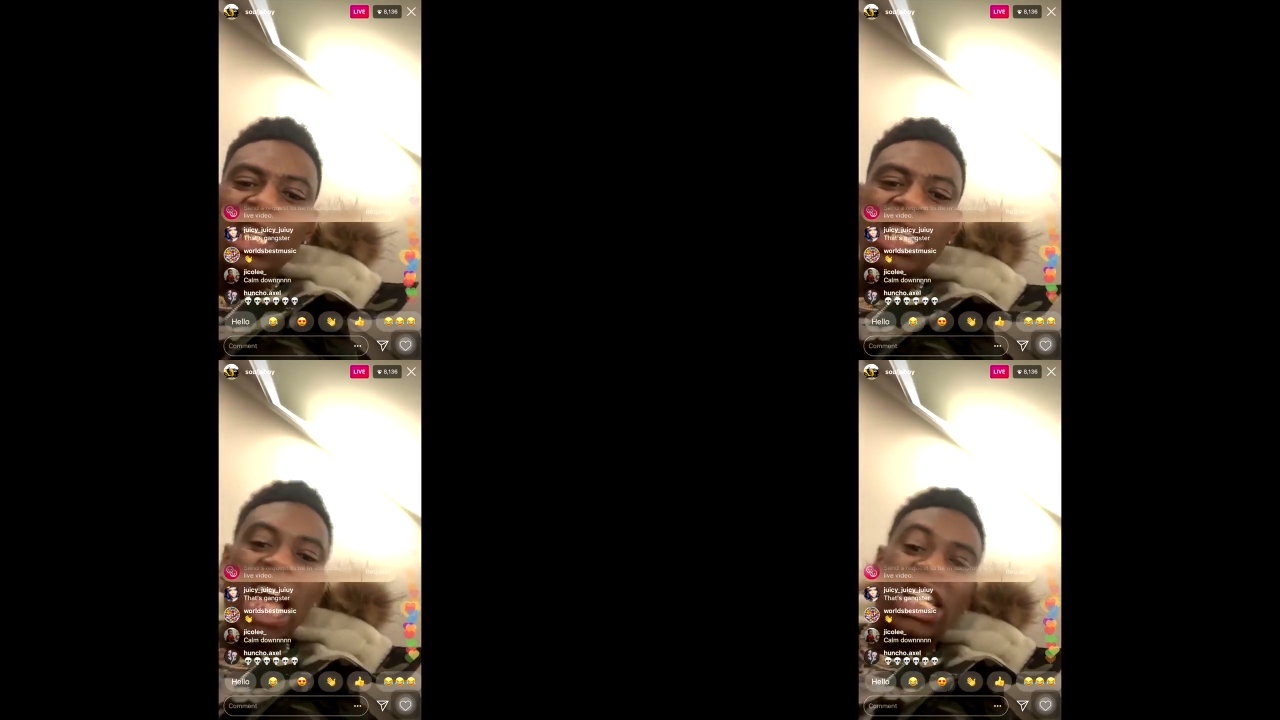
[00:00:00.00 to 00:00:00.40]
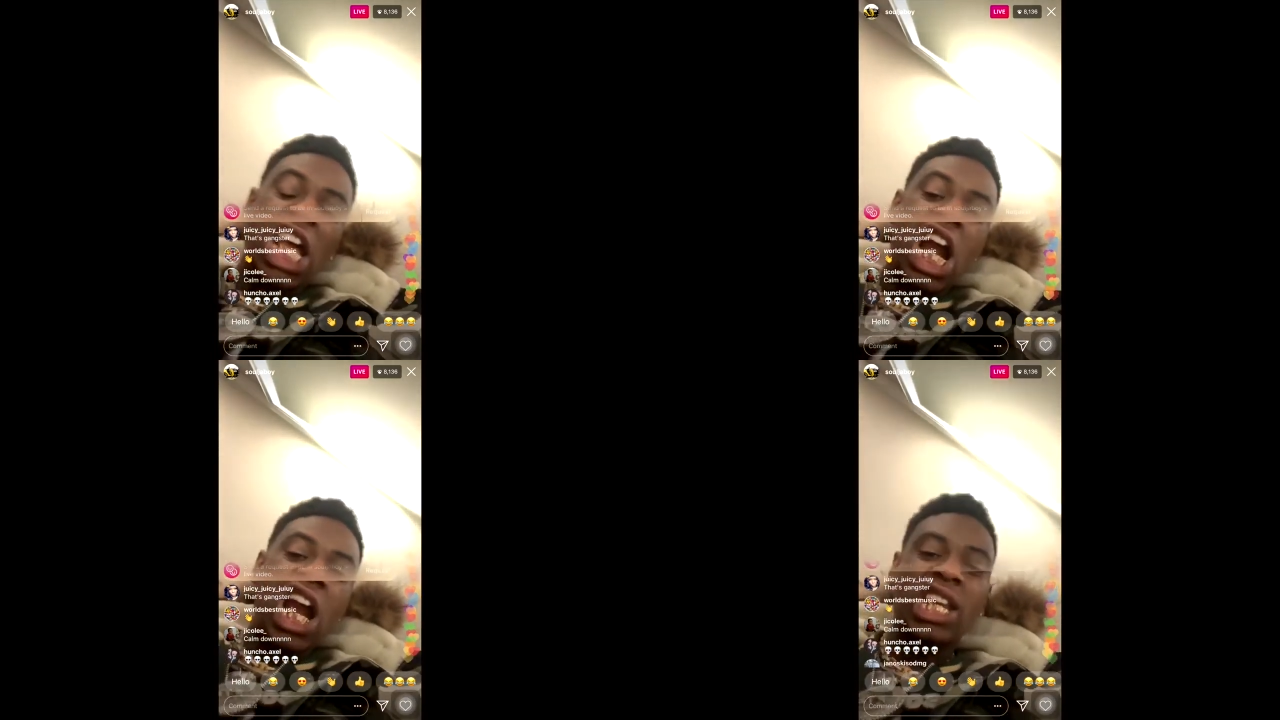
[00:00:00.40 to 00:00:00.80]

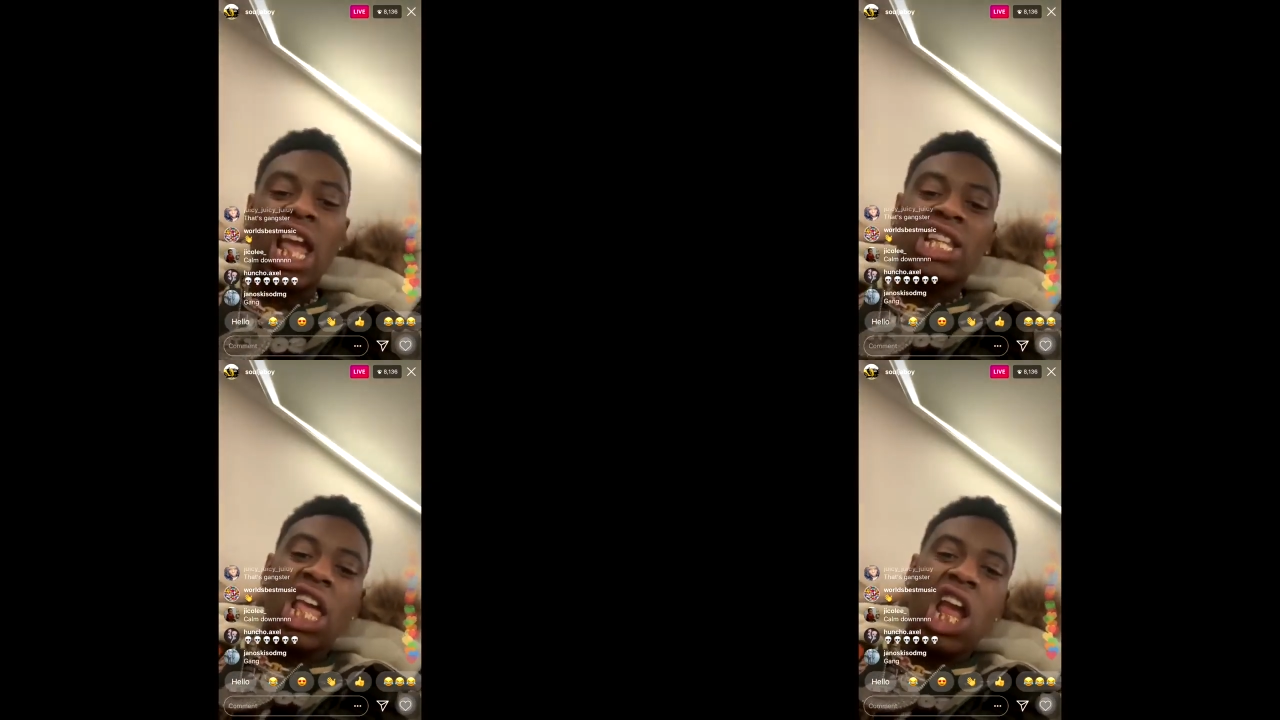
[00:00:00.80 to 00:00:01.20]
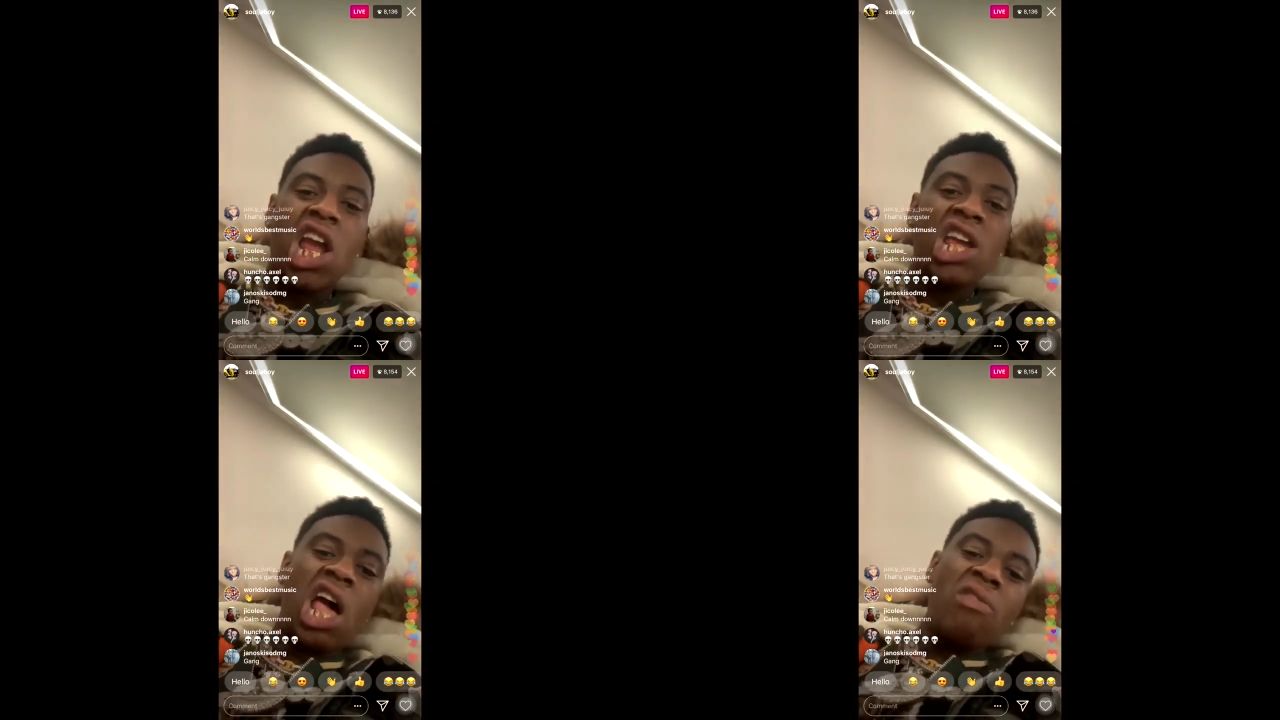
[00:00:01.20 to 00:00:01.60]
Dexter? Dexter?
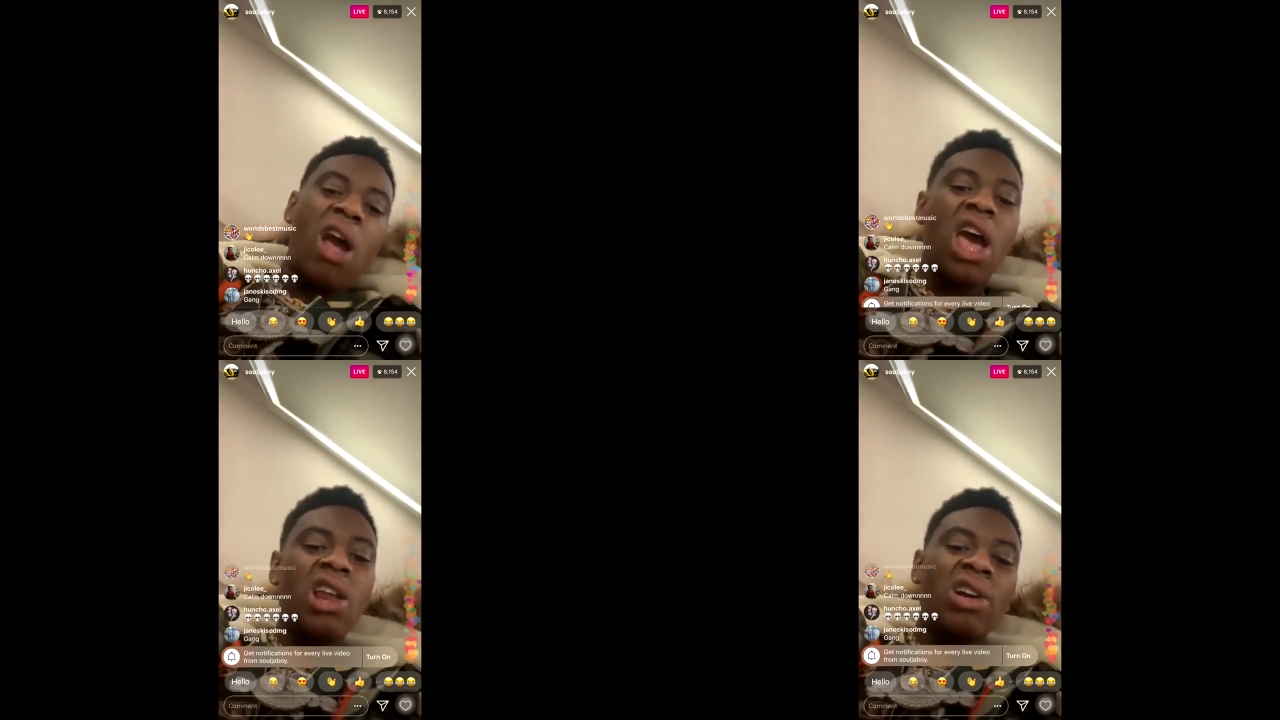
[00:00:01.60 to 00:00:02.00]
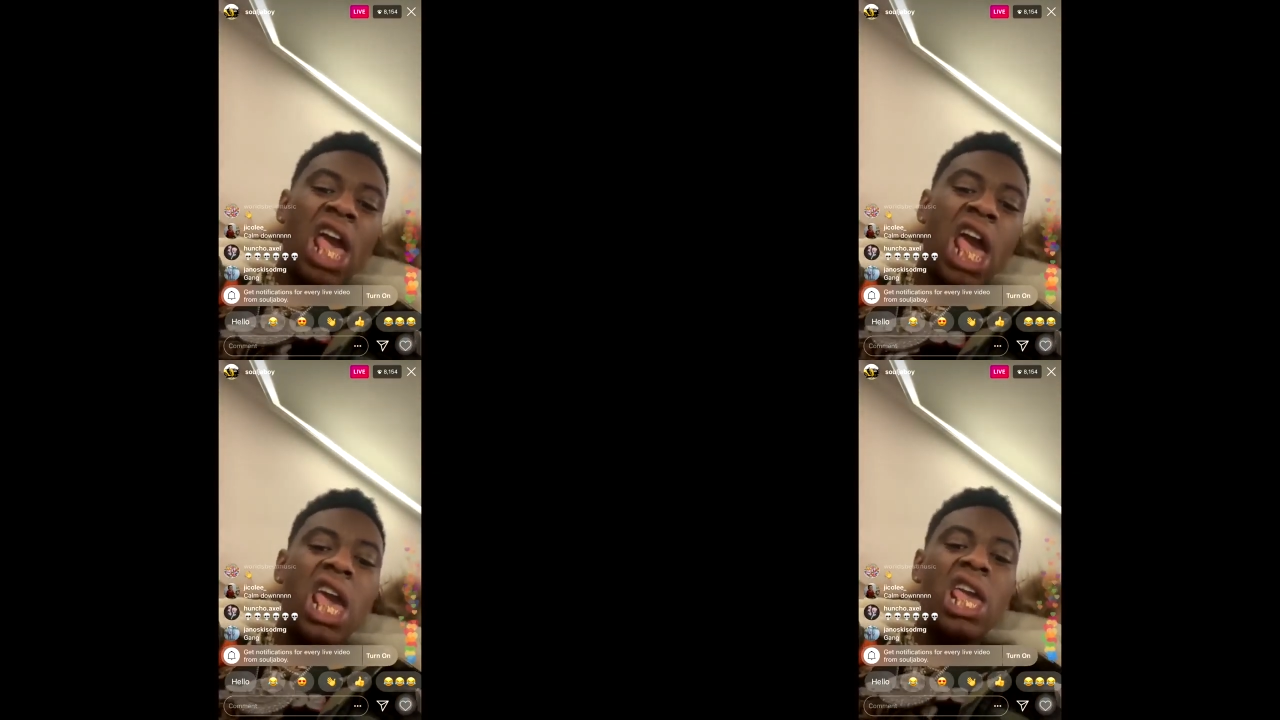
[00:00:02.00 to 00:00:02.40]
Alright,
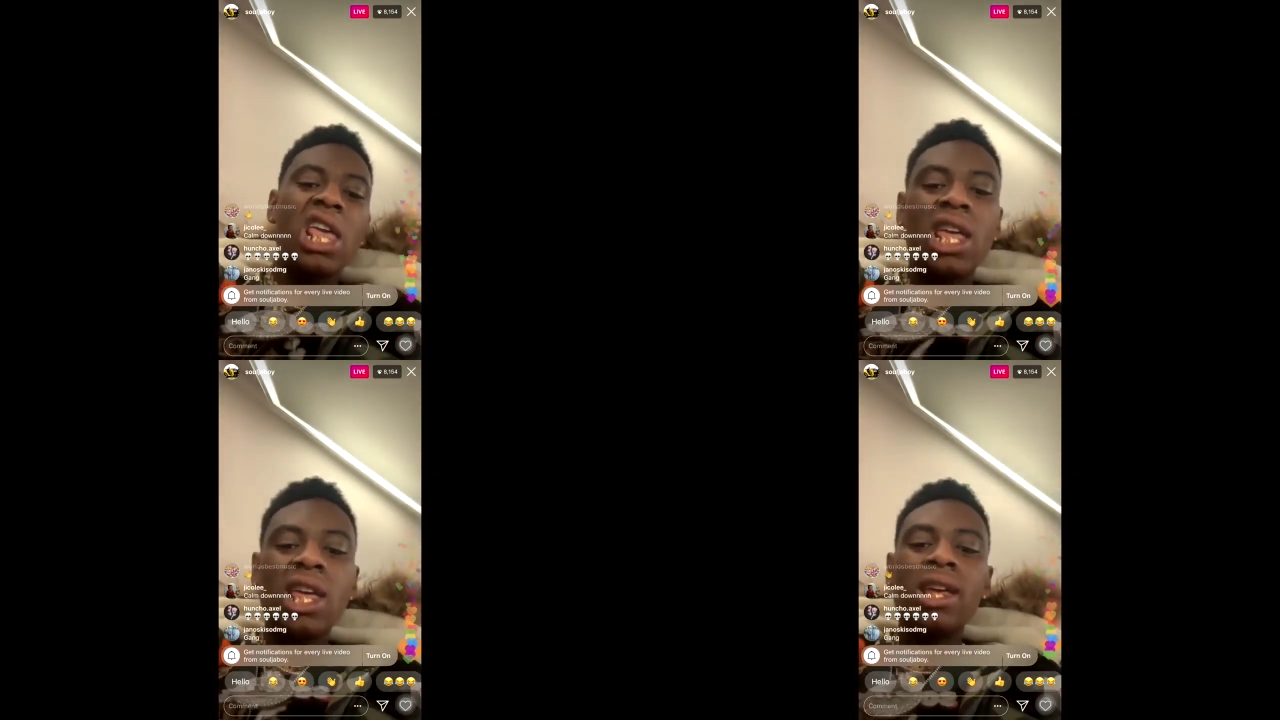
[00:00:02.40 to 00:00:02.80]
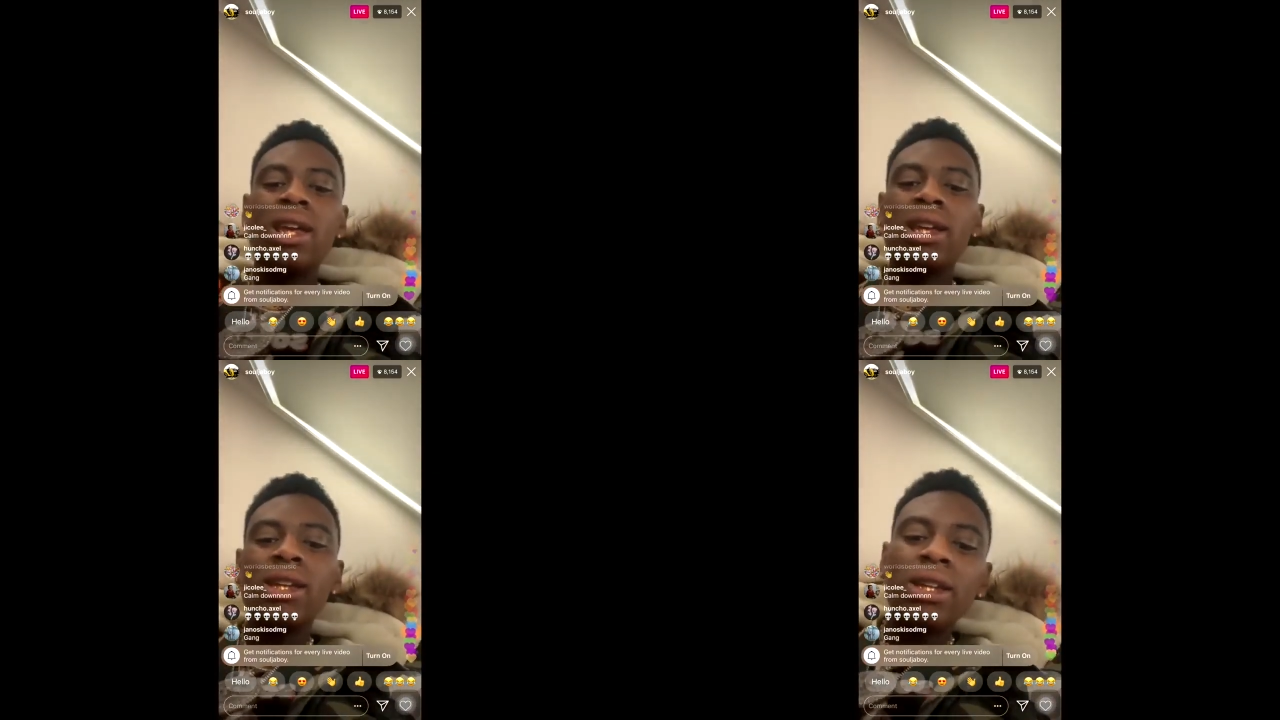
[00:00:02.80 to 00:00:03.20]
okay.
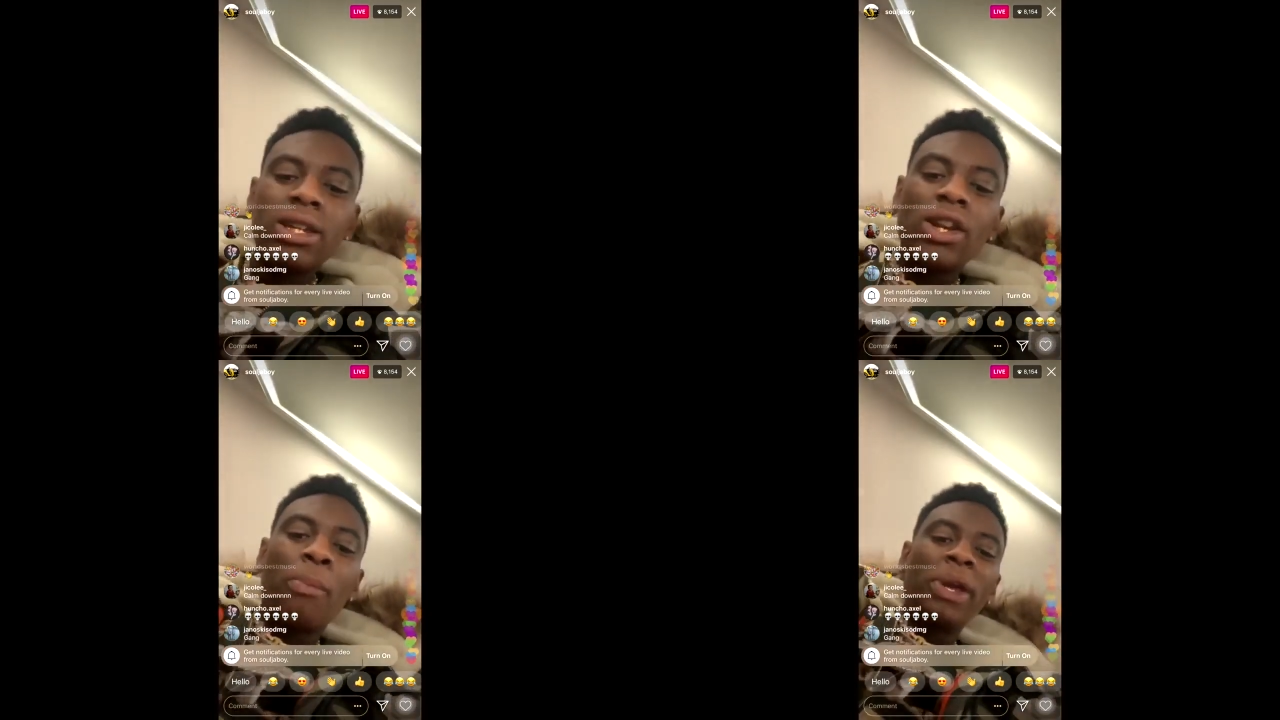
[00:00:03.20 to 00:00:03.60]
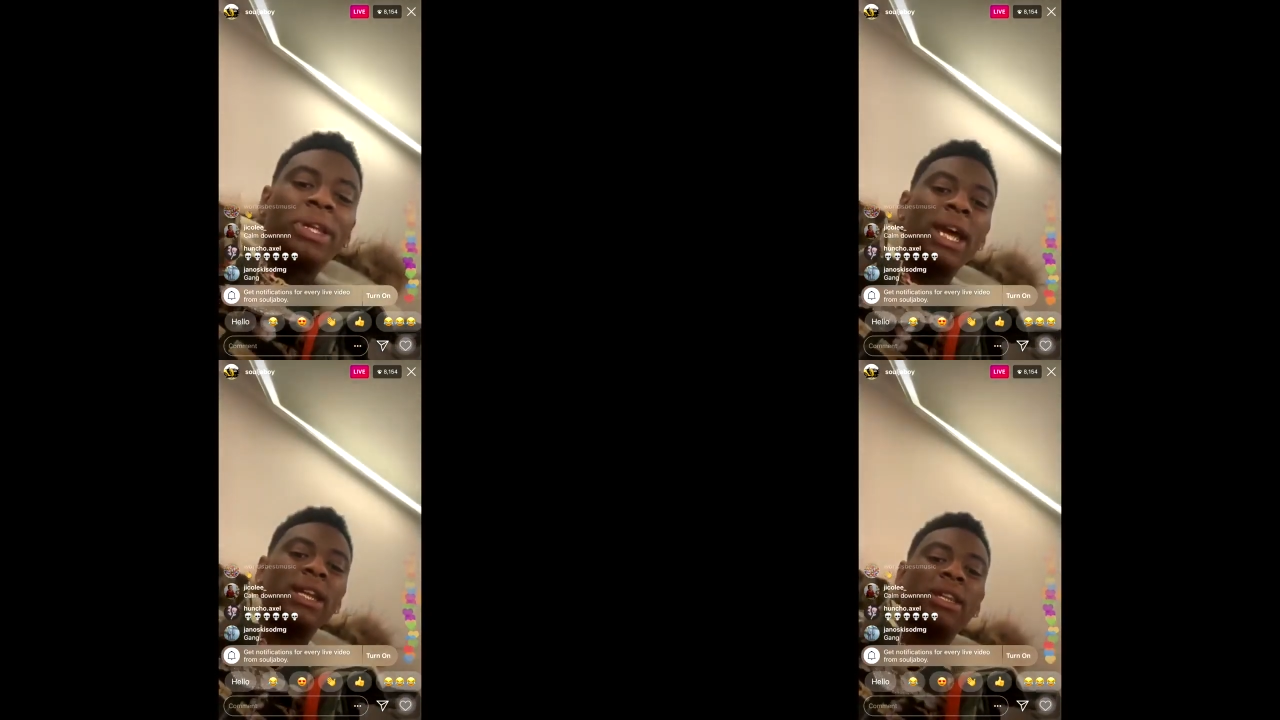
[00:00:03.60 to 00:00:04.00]
Start
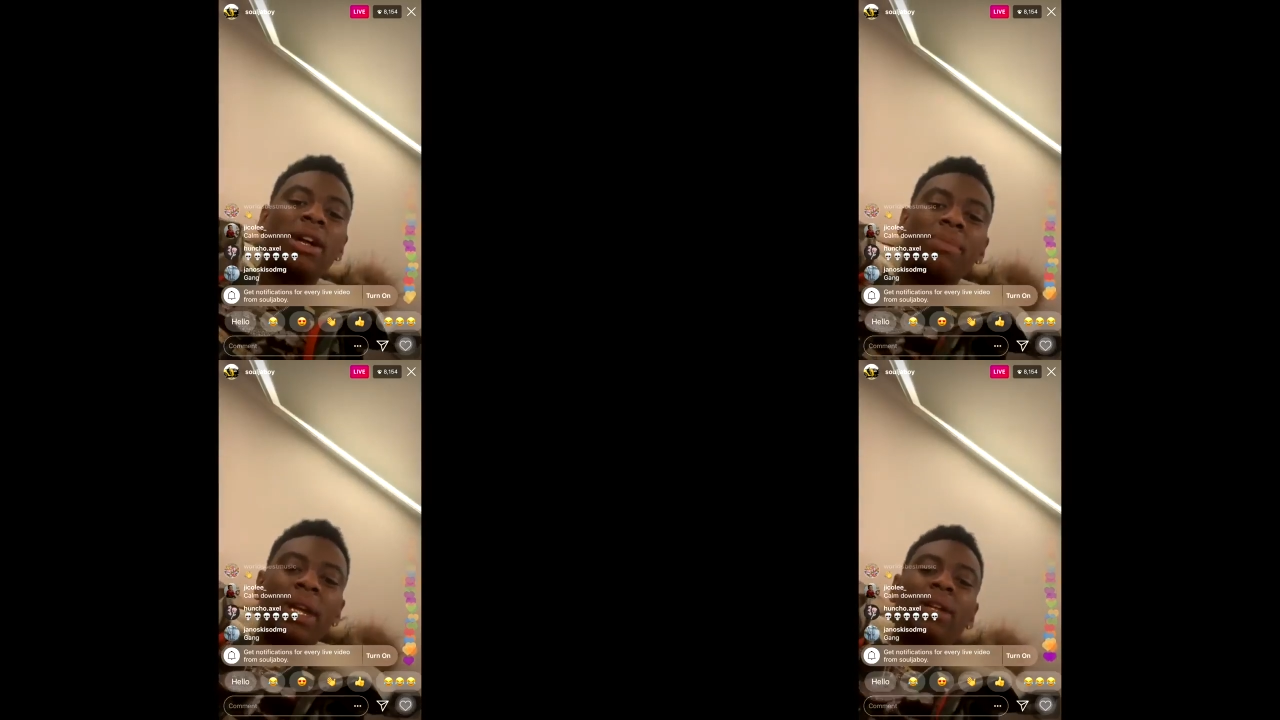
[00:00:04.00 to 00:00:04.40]
bitch ass up,